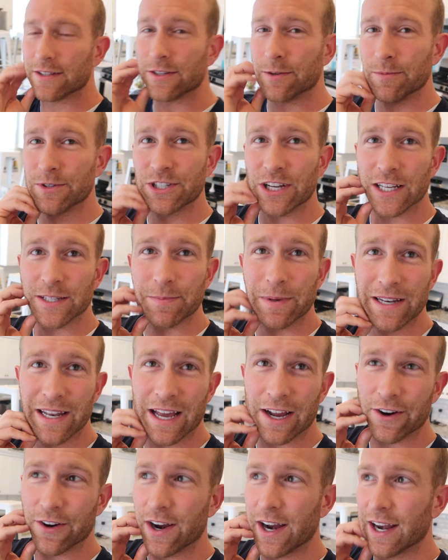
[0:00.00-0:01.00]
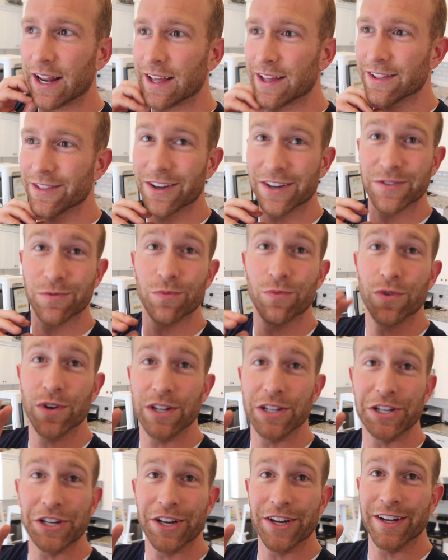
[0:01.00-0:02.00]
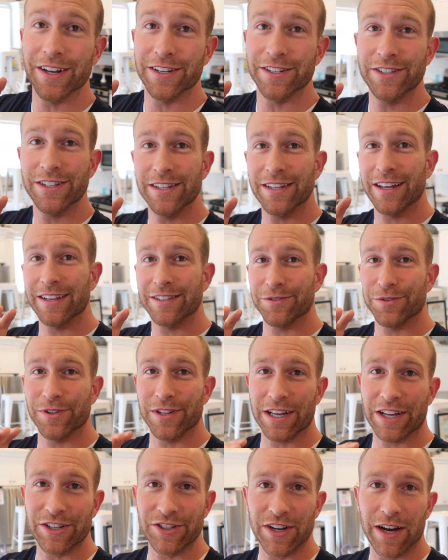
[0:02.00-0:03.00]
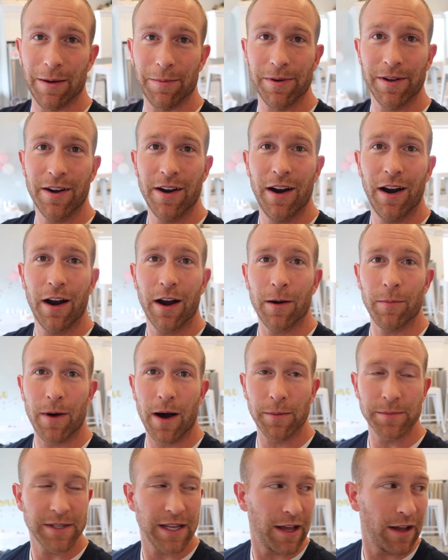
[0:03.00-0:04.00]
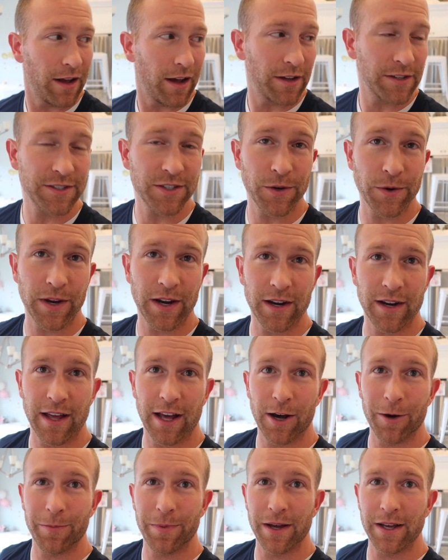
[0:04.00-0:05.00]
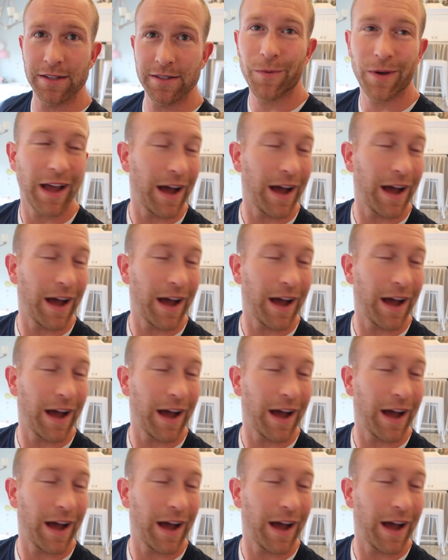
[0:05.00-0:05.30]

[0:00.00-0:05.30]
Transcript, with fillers: So Michelle's been decorating. Looks really good. She does a really good job. Her mom's out also here to help us.